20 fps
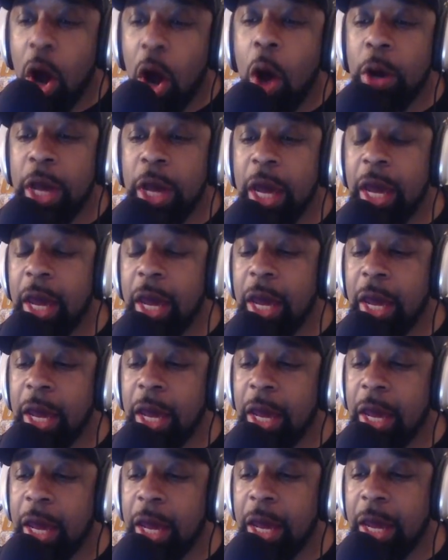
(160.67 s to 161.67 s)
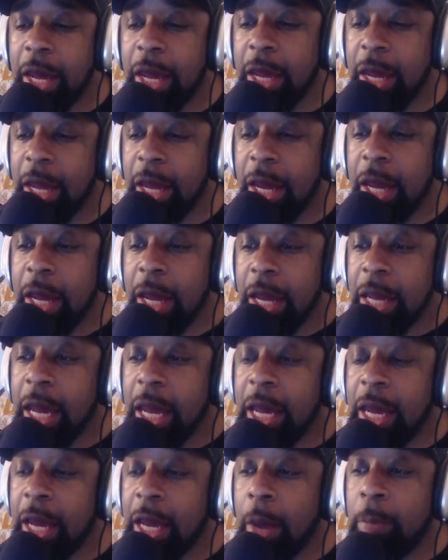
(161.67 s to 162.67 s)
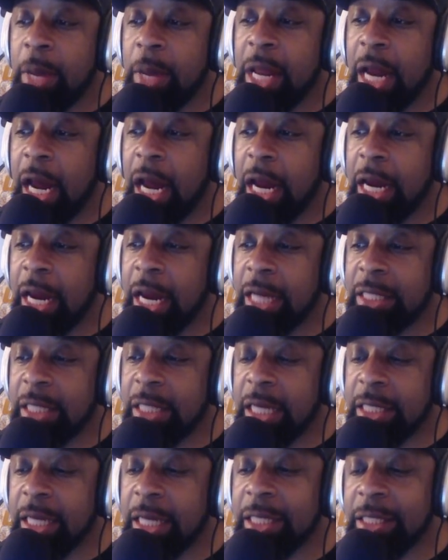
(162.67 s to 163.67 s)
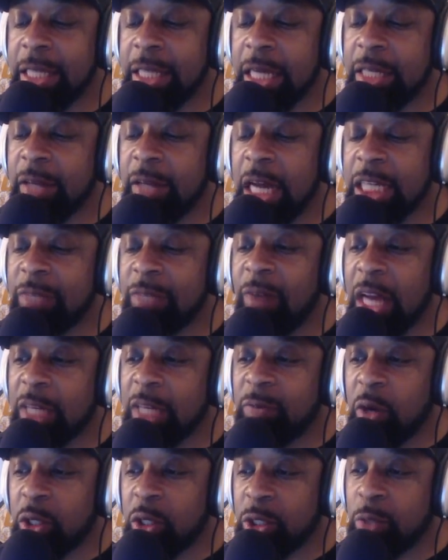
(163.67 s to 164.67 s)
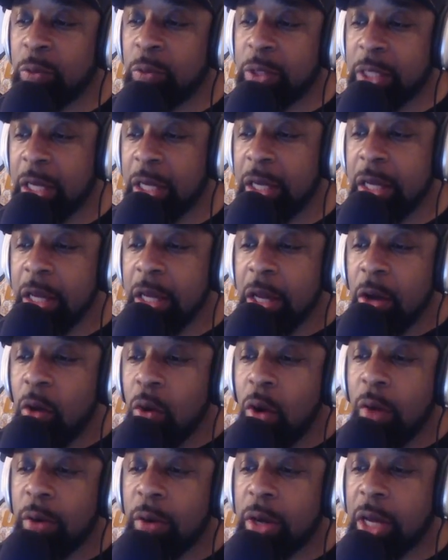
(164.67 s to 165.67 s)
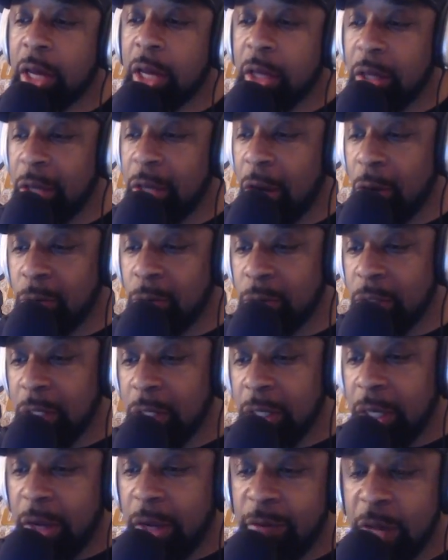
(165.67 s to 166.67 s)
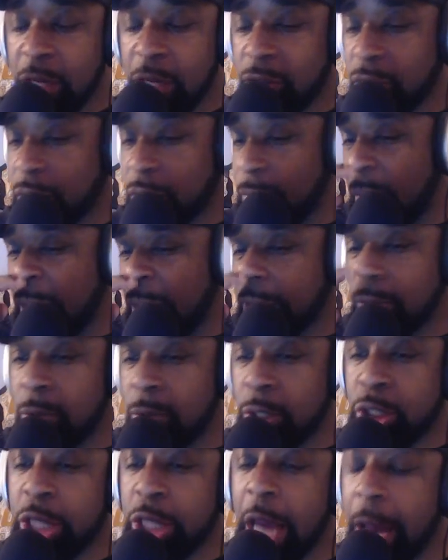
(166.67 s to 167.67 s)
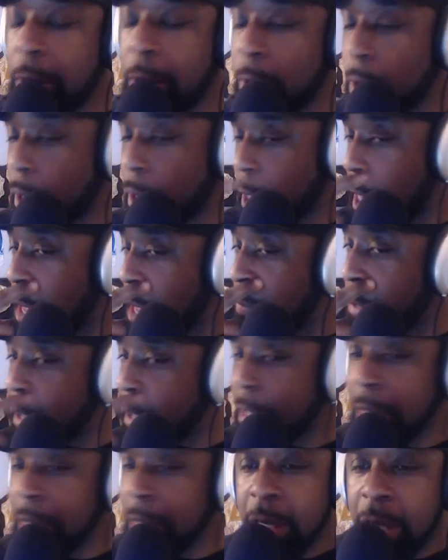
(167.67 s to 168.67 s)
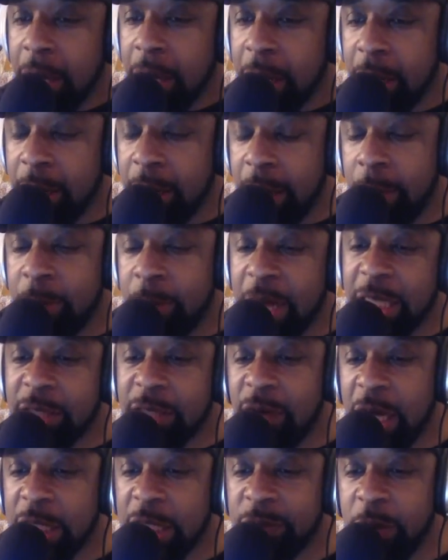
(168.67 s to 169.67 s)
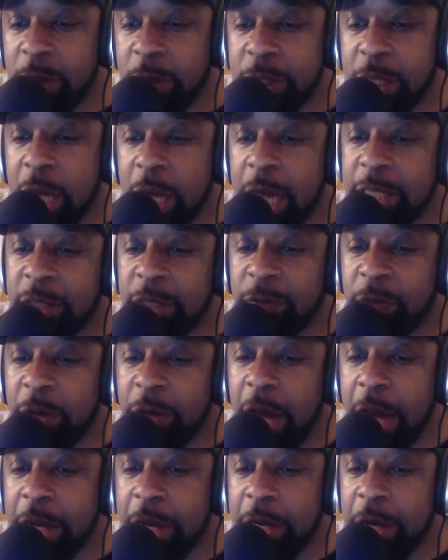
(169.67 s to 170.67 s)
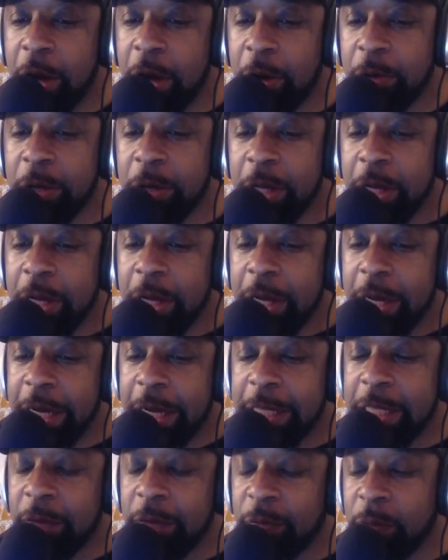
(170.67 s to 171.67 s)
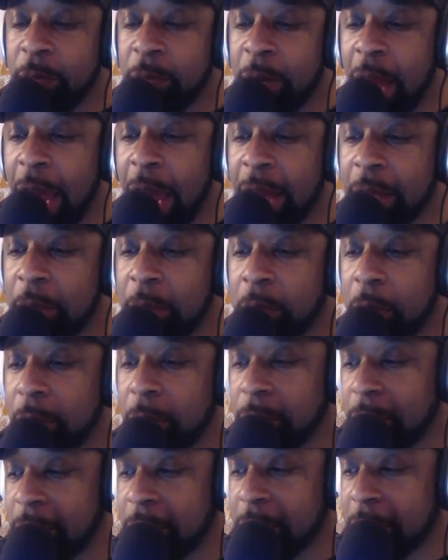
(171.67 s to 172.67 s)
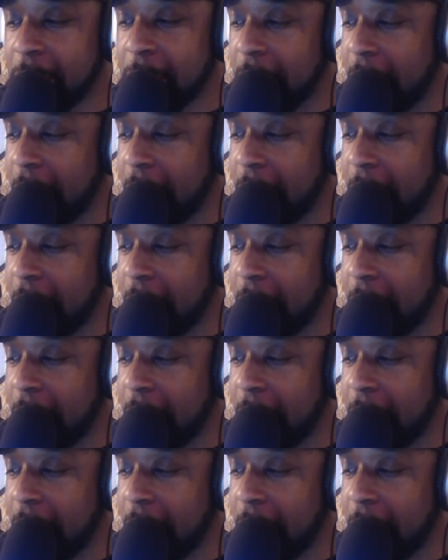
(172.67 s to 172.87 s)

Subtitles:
Oh yeah. I mean that's like I said, that's vice versa with the whoever if somebody throw a chat or a comment. I mean that's vice versa. I just feel like it's different from that than people just